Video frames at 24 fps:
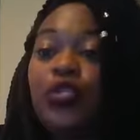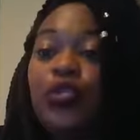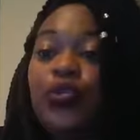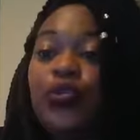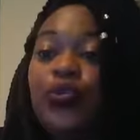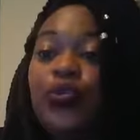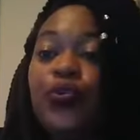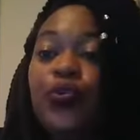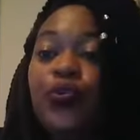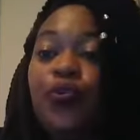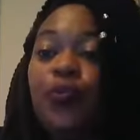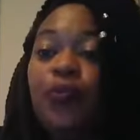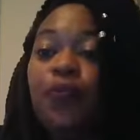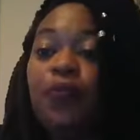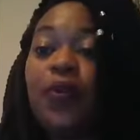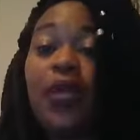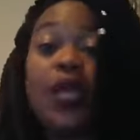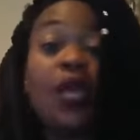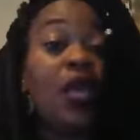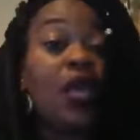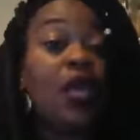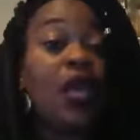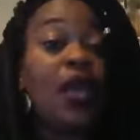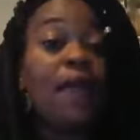to
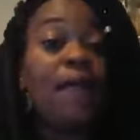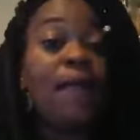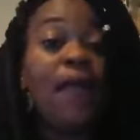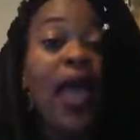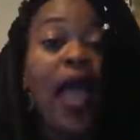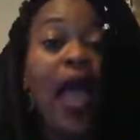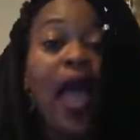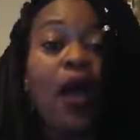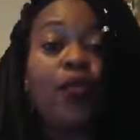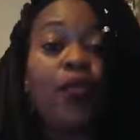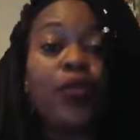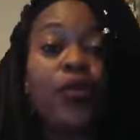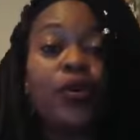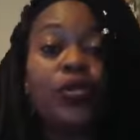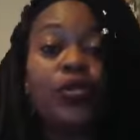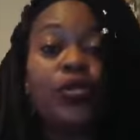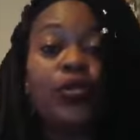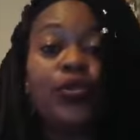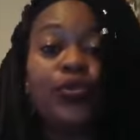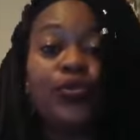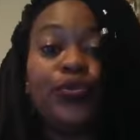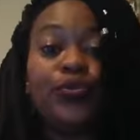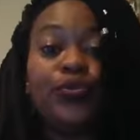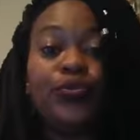be empowered
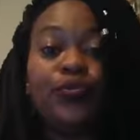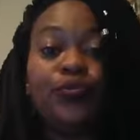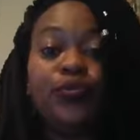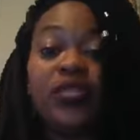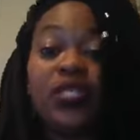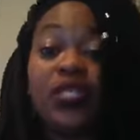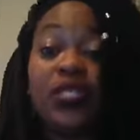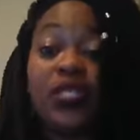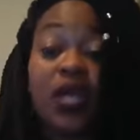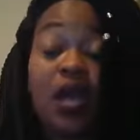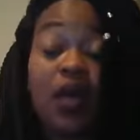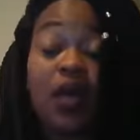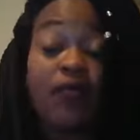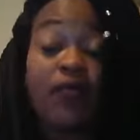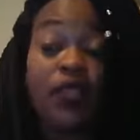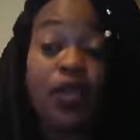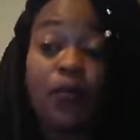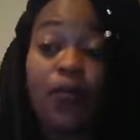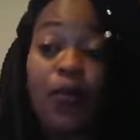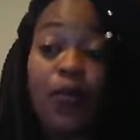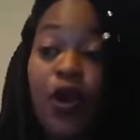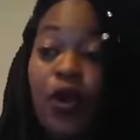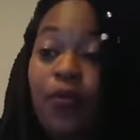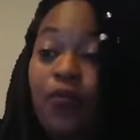to discover
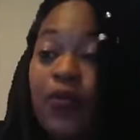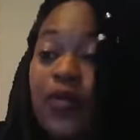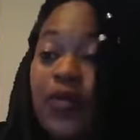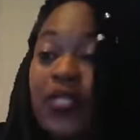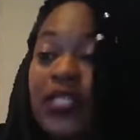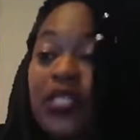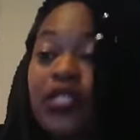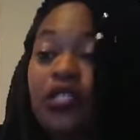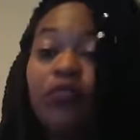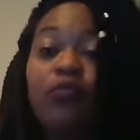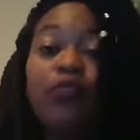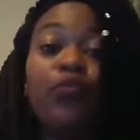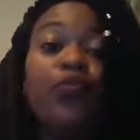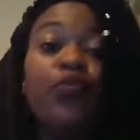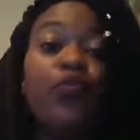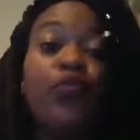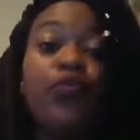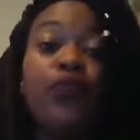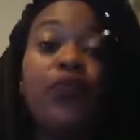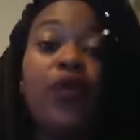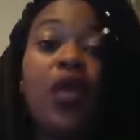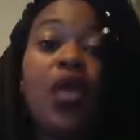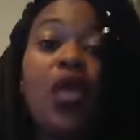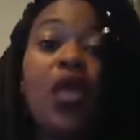their purpose and to
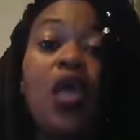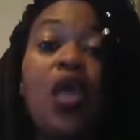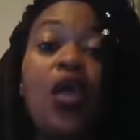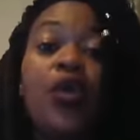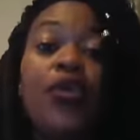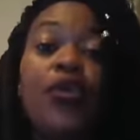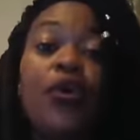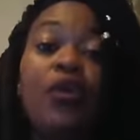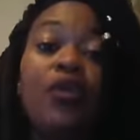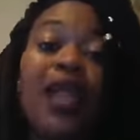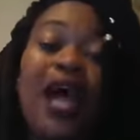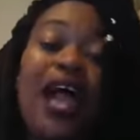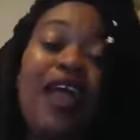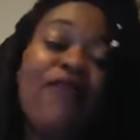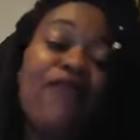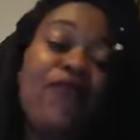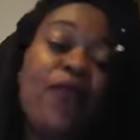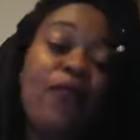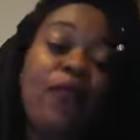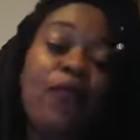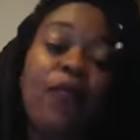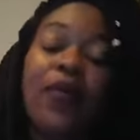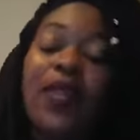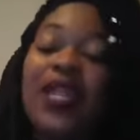move your life
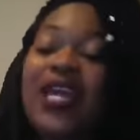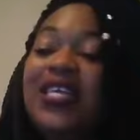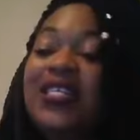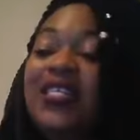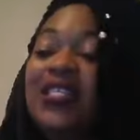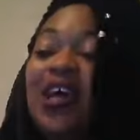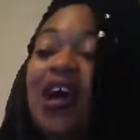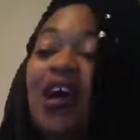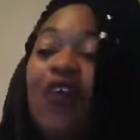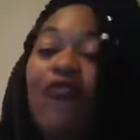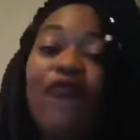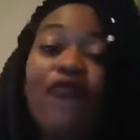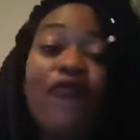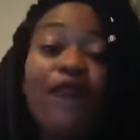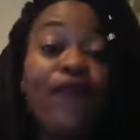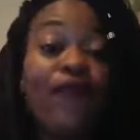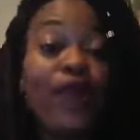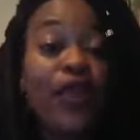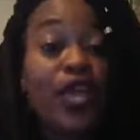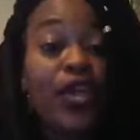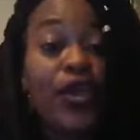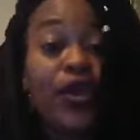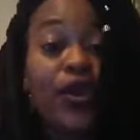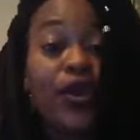from a place of
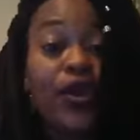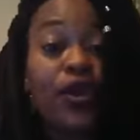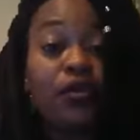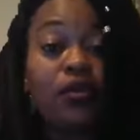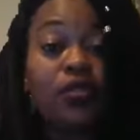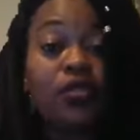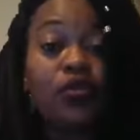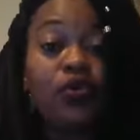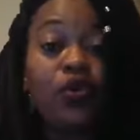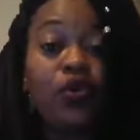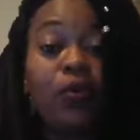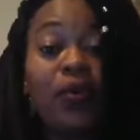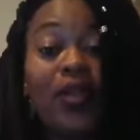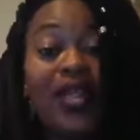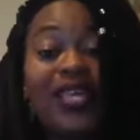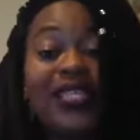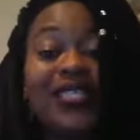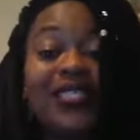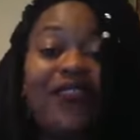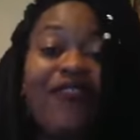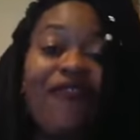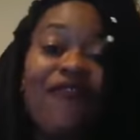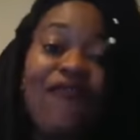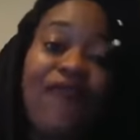fear to a
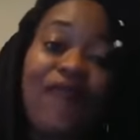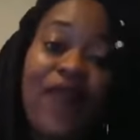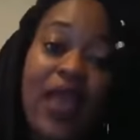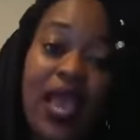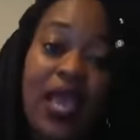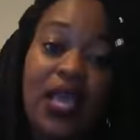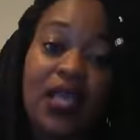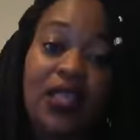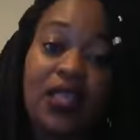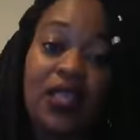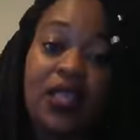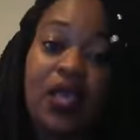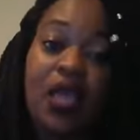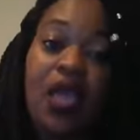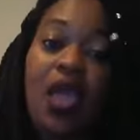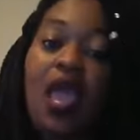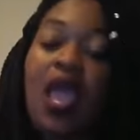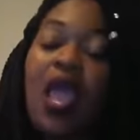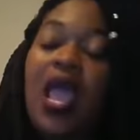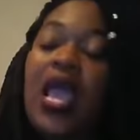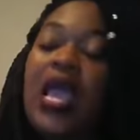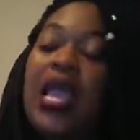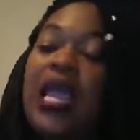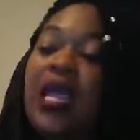place of faith.
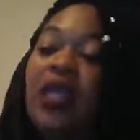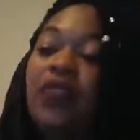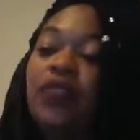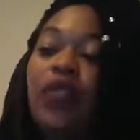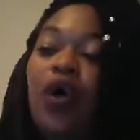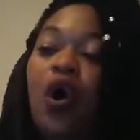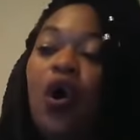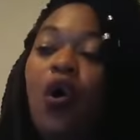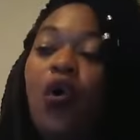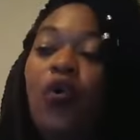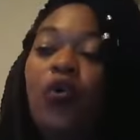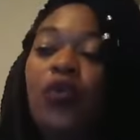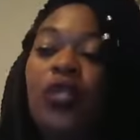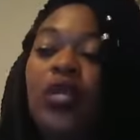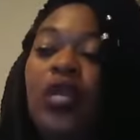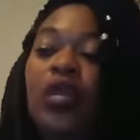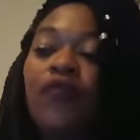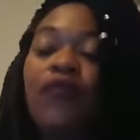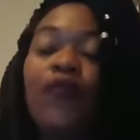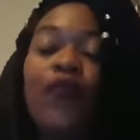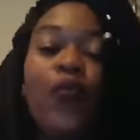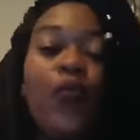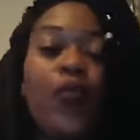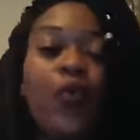And the
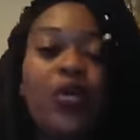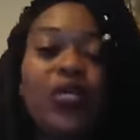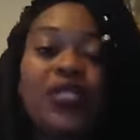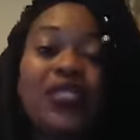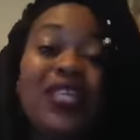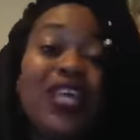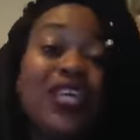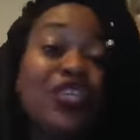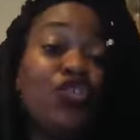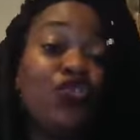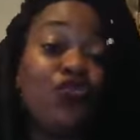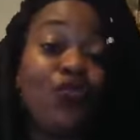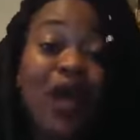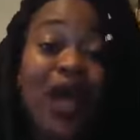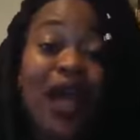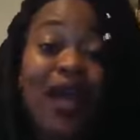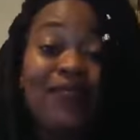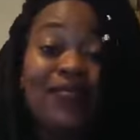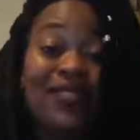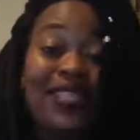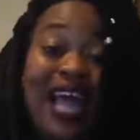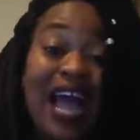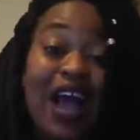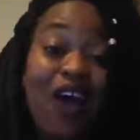only force that
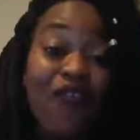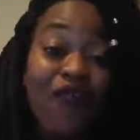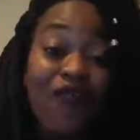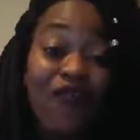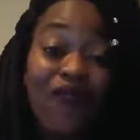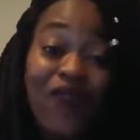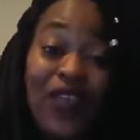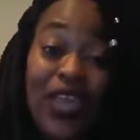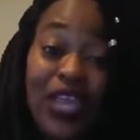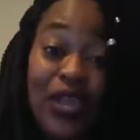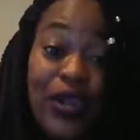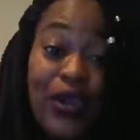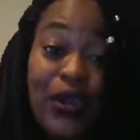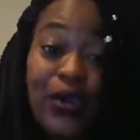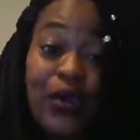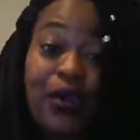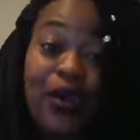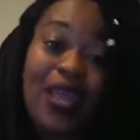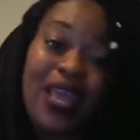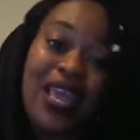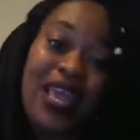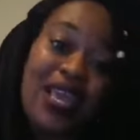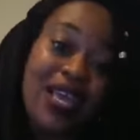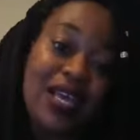drives out
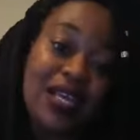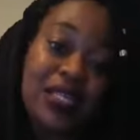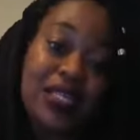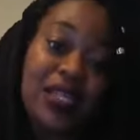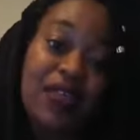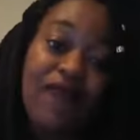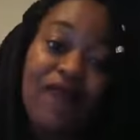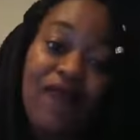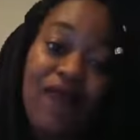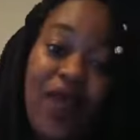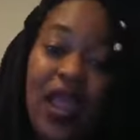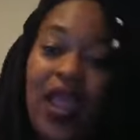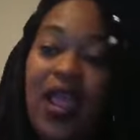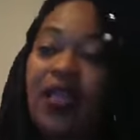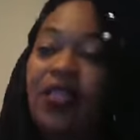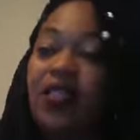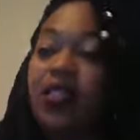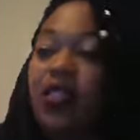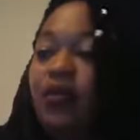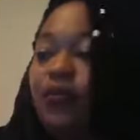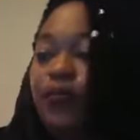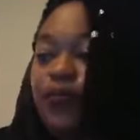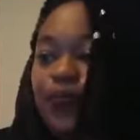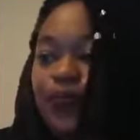fear is
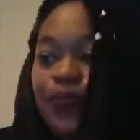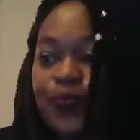faith.